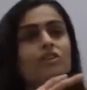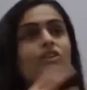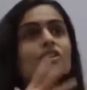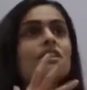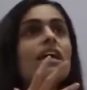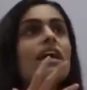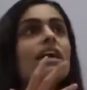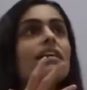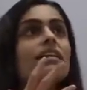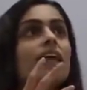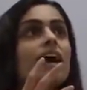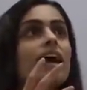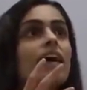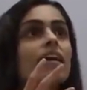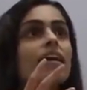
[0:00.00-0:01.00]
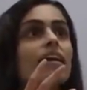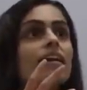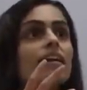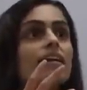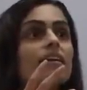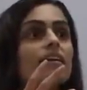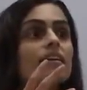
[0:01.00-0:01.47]
to say that,
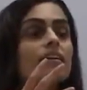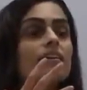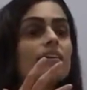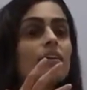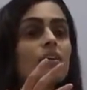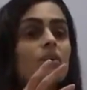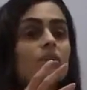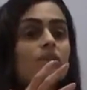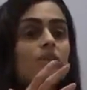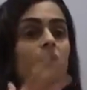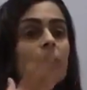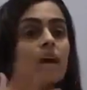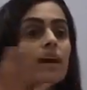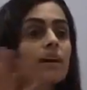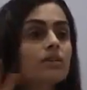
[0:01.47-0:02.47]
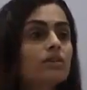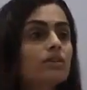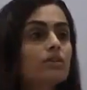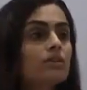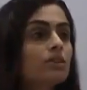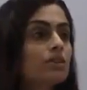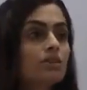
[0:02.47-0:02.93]
you know, it's okay to
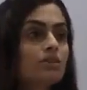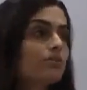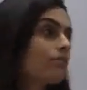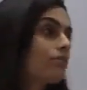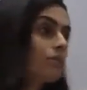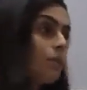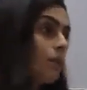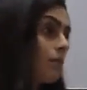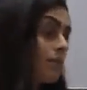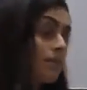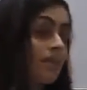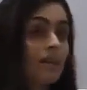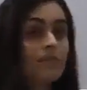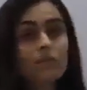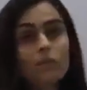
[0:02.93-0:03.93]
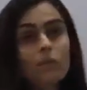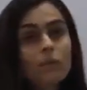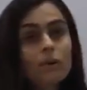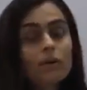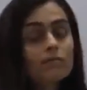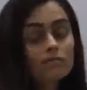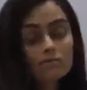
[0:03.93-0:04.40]
do this to 51% of the
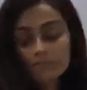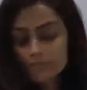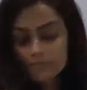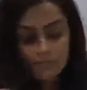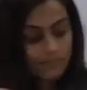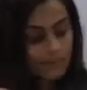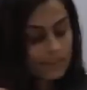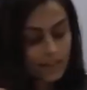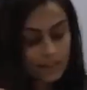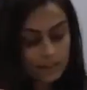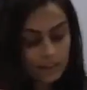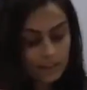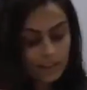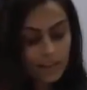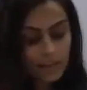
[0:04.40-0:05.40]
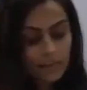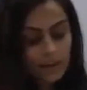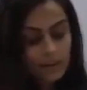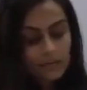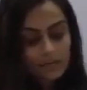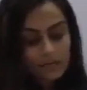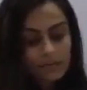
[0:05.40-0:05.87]
women, essentially. I
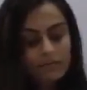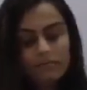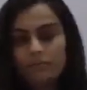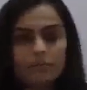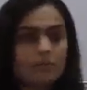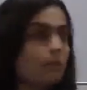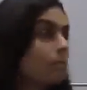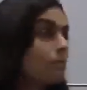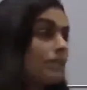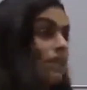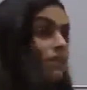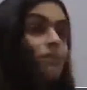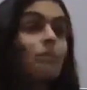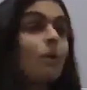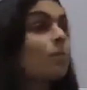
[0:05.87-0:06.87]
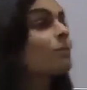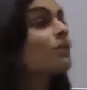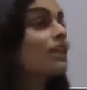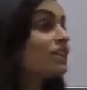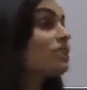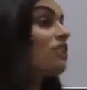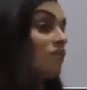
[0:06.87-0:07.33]
mean, 51% of the
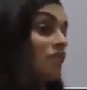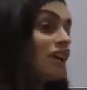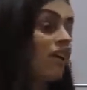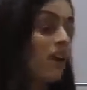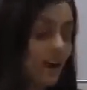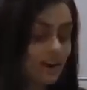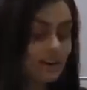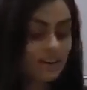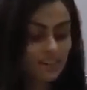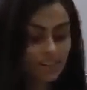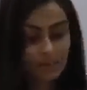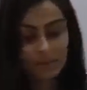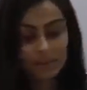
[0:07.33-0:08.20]
population of the earth,